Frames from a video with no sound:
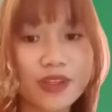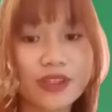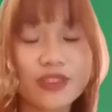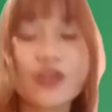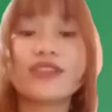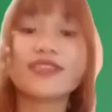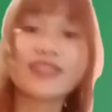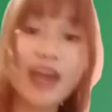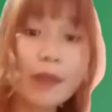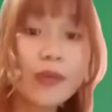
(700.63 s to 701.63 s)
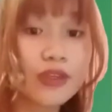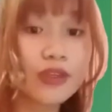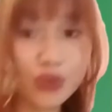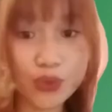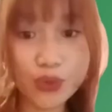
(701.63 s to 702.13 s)
So, in step number
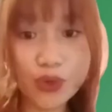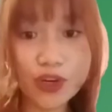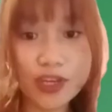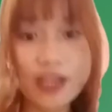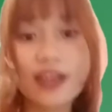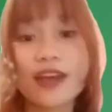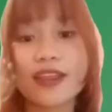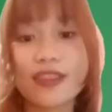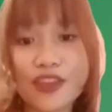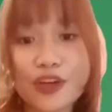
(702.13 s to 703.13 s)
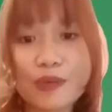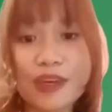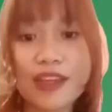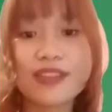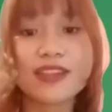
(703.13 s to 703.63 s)
2,
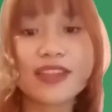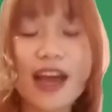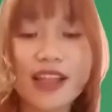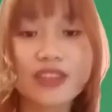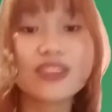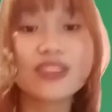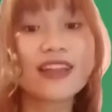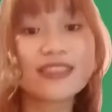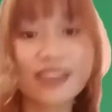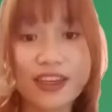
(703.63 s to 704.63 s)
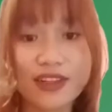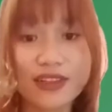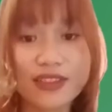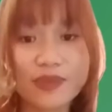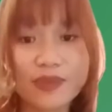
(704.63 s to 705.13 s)
determine the knowledge and
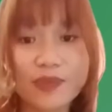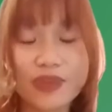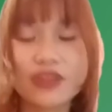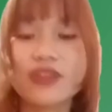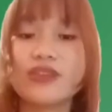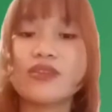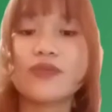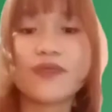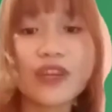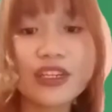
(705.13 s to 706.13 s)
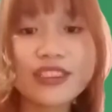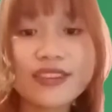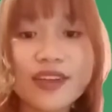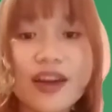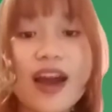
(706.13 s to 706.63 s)
skills.
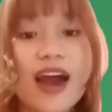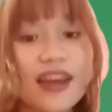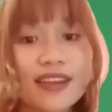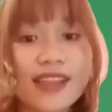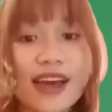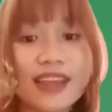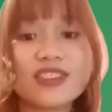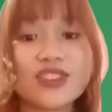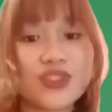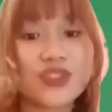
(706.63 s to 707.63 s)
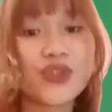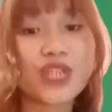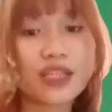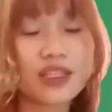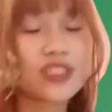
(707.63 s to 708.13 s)
First, analyze the
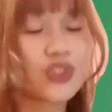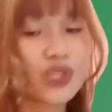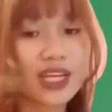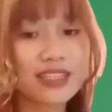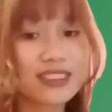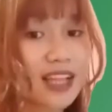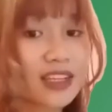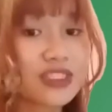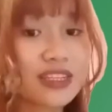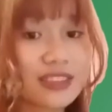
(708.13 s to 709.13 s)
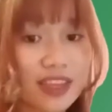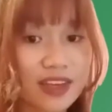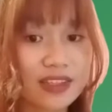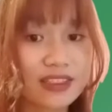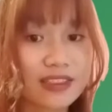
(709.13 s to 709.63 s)
student's knowledge and
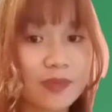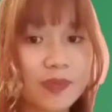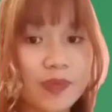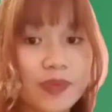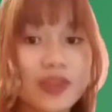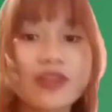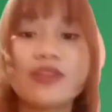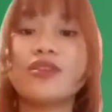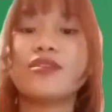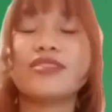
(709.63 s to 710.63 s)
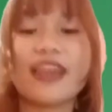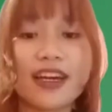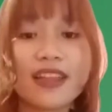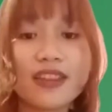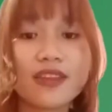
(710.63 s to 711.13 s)
skills.
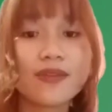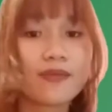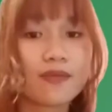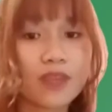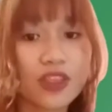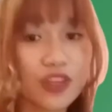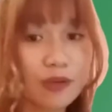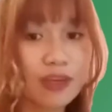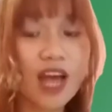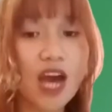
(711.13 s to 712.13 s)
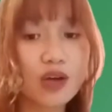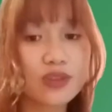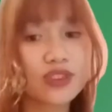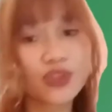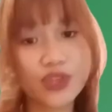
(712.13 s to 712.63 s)
Second, determine how
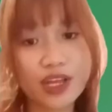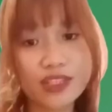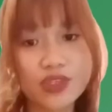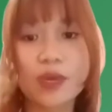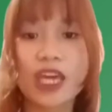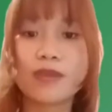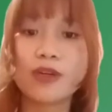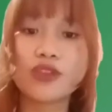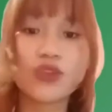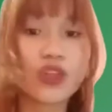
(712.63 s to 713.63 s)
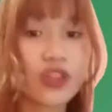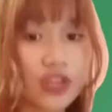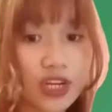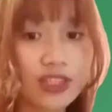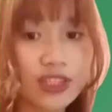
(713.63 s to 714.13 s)
students will be able to
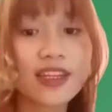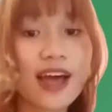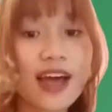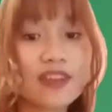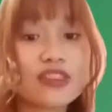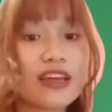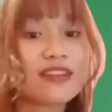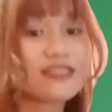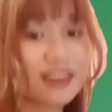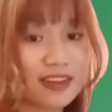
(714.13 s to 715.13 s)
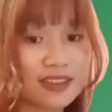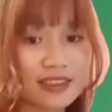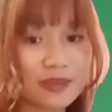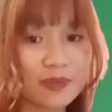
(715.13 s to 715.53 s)
learn the knowledge and skills.